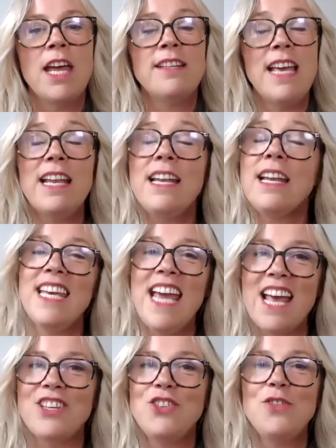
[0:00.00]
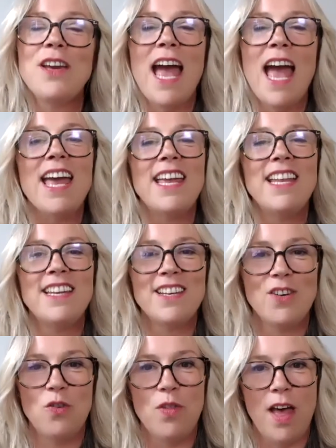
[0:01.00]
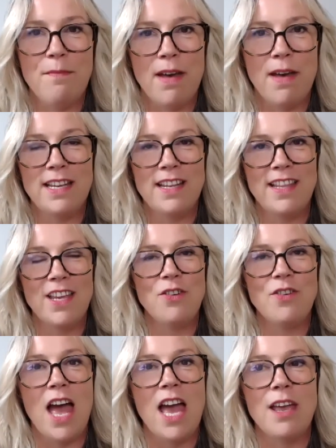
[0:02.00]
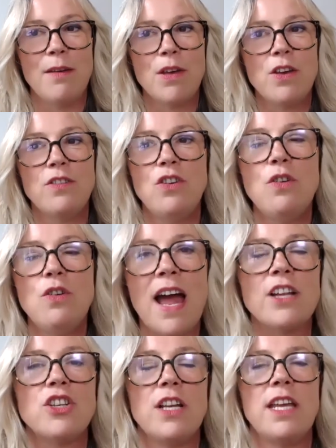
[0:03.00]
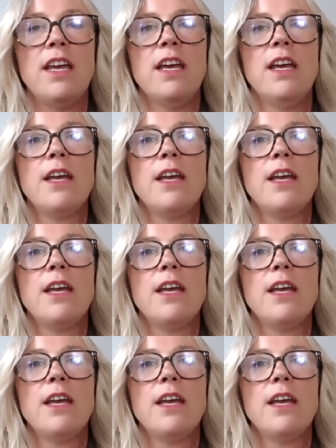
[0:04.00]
Technically, yes, you can call that made in the UK, because you've actually